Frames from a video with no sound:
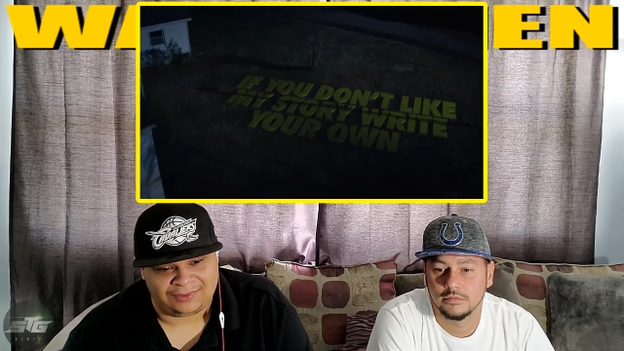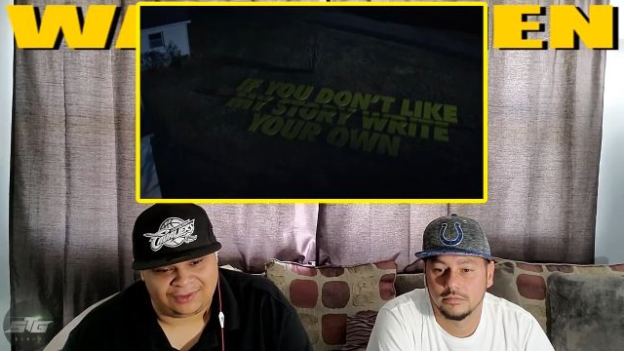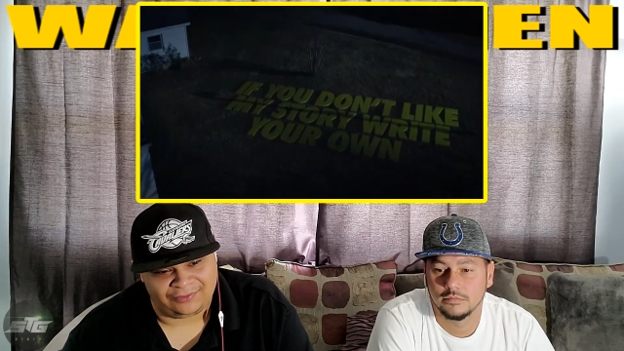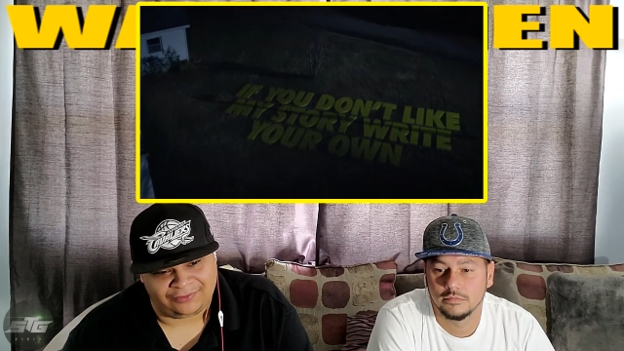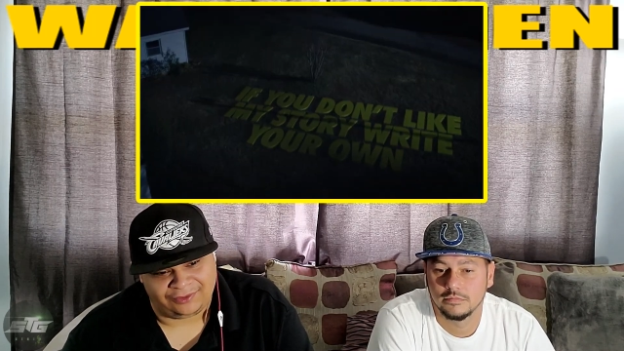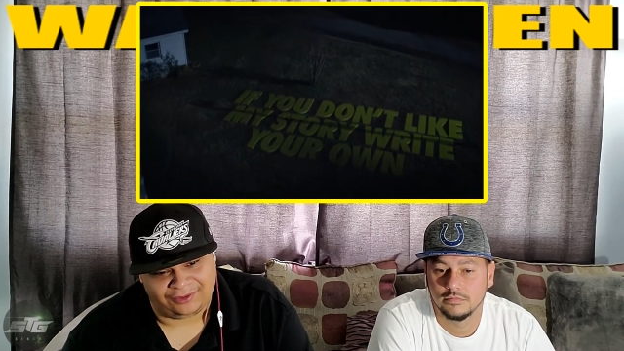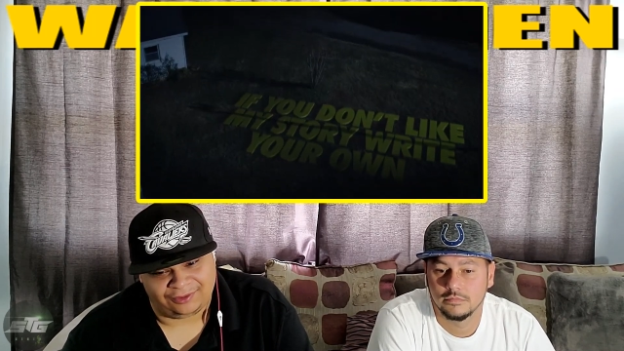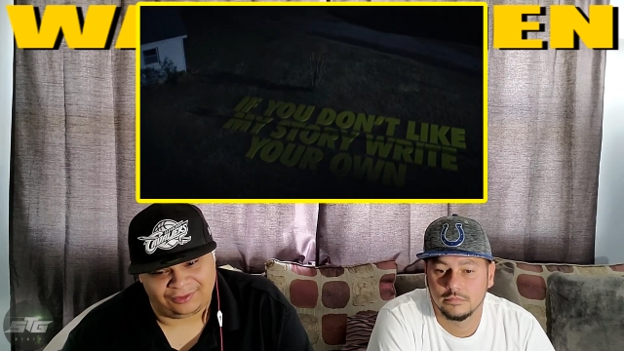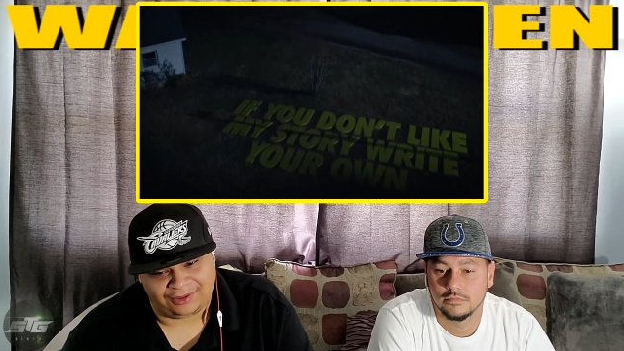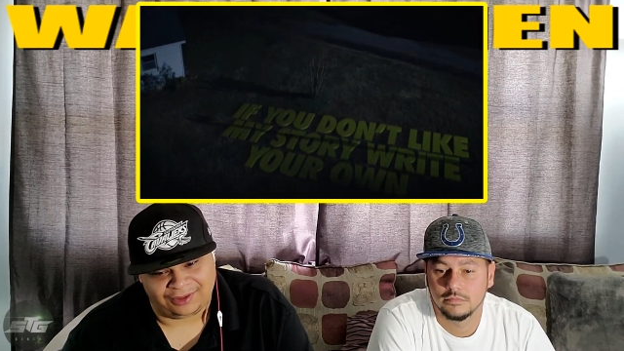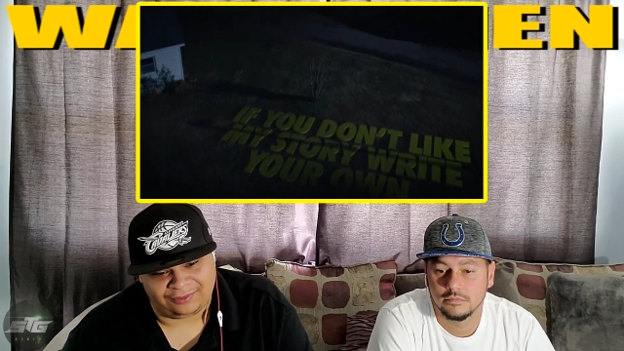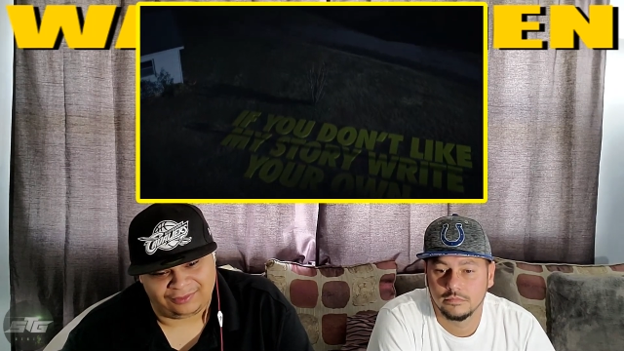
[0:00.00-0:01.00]
Speaker 1: If you don't
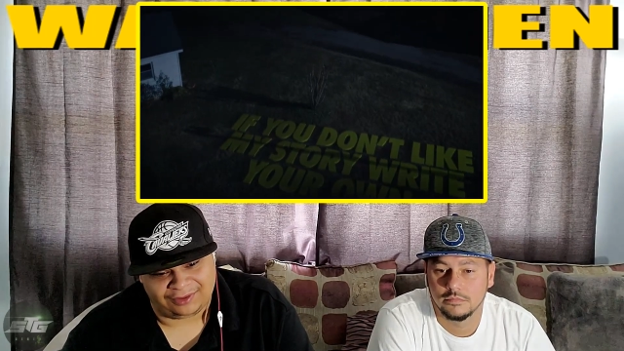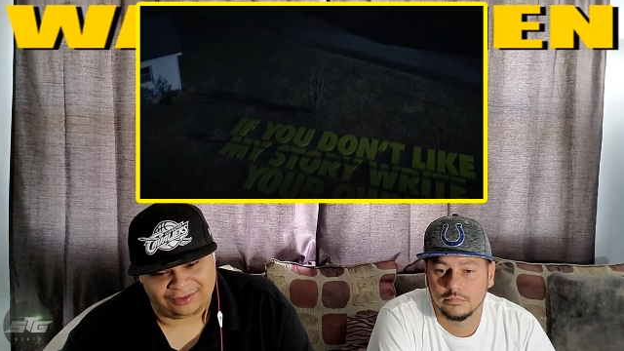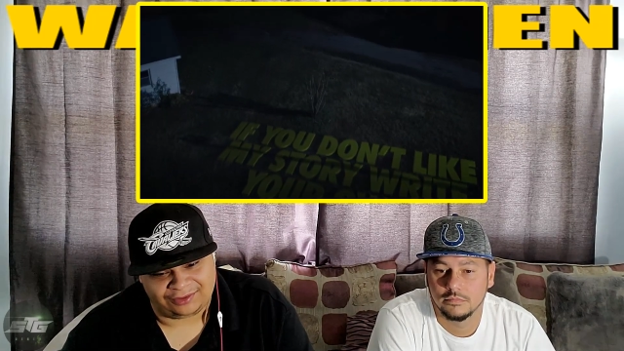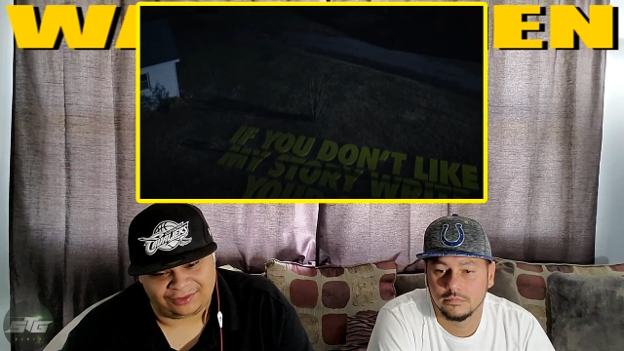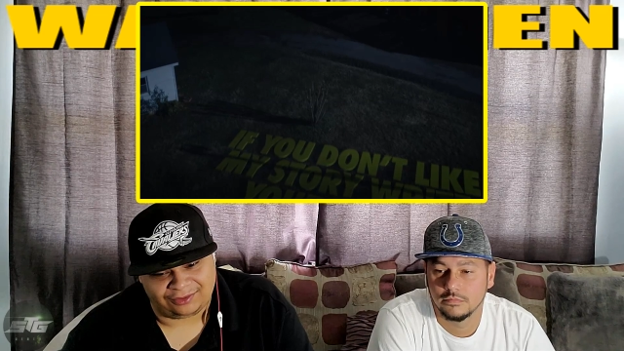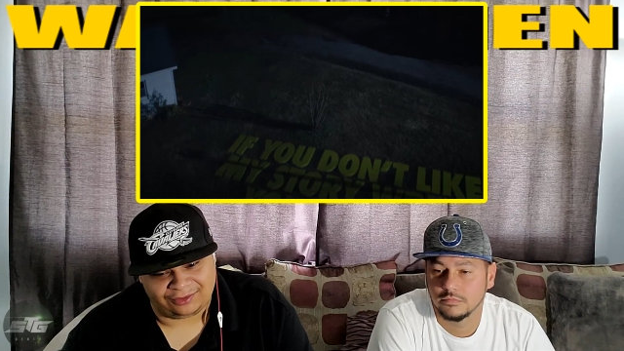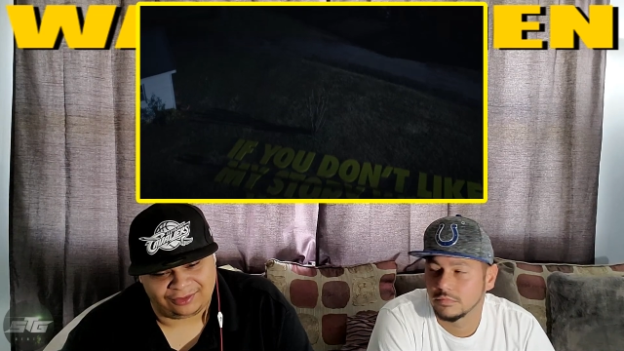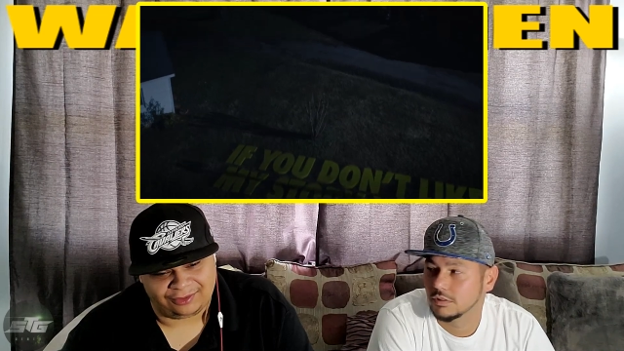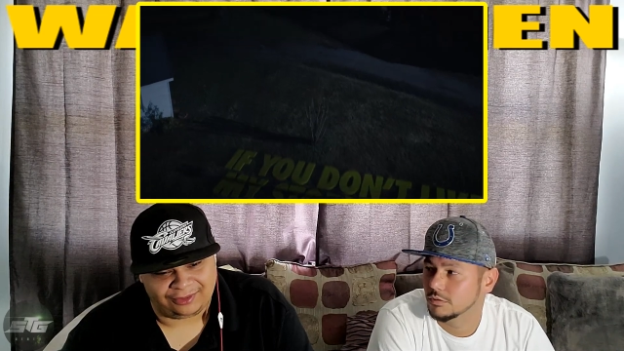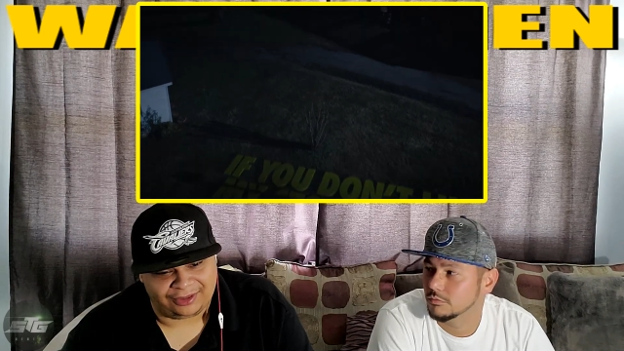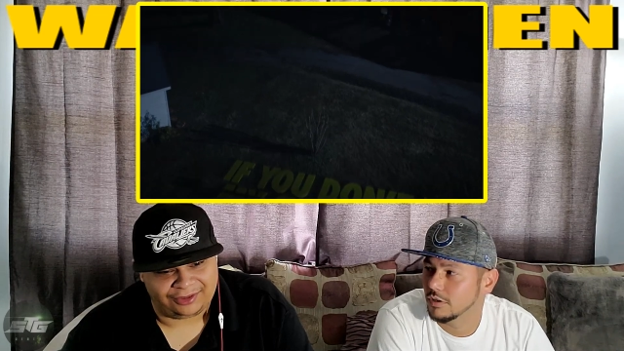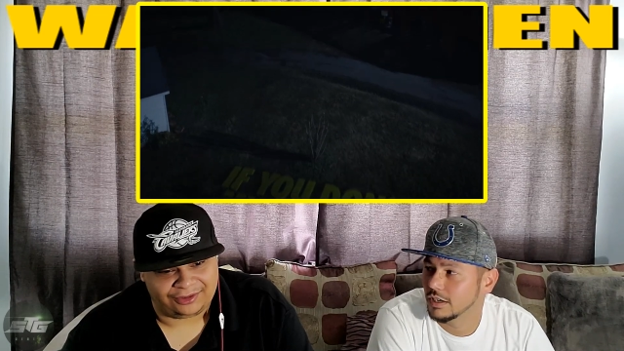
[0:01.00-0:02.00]
like my story,
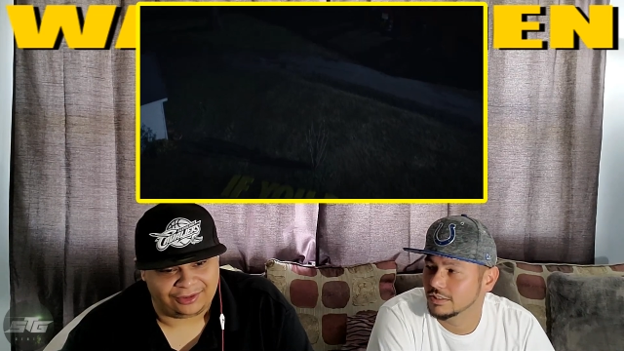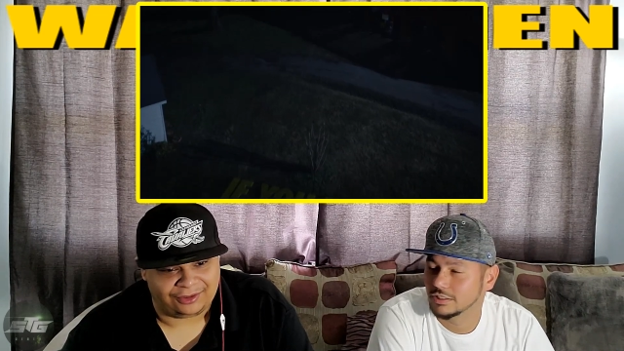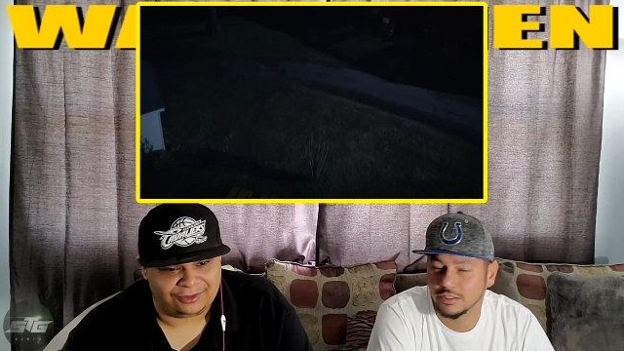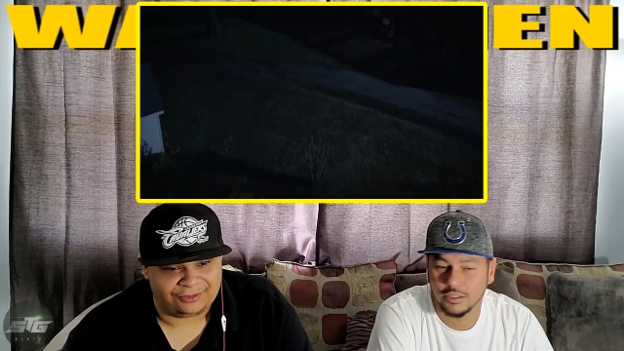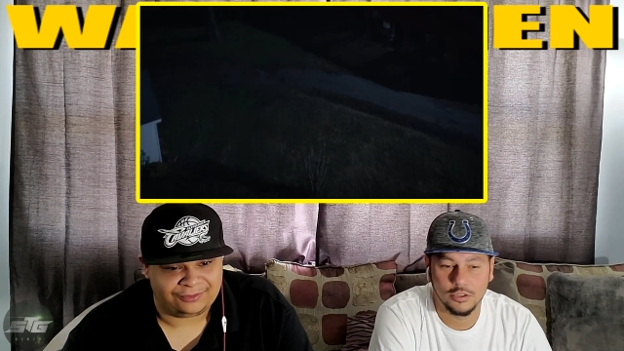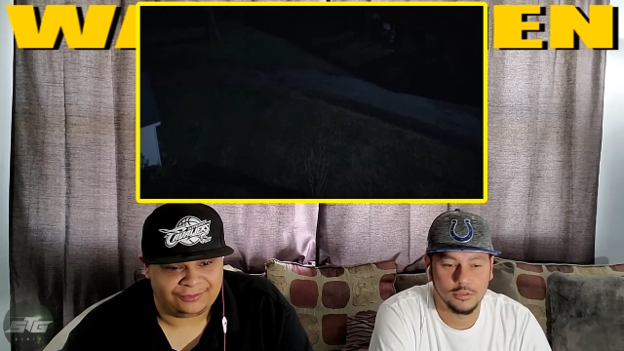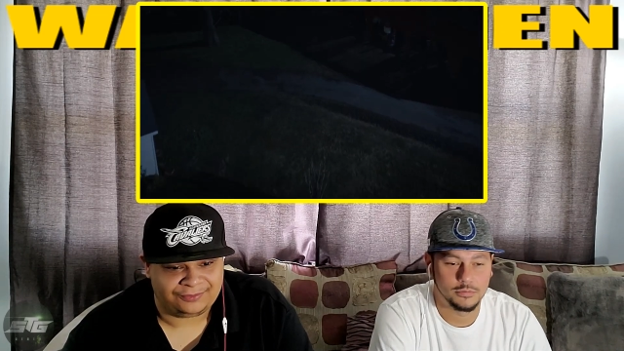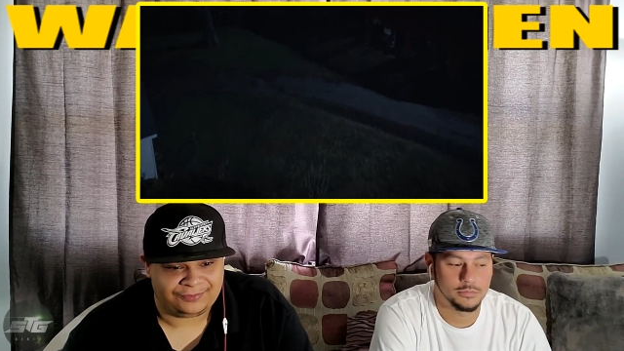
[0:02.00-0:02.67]
Speaker 2: write your own.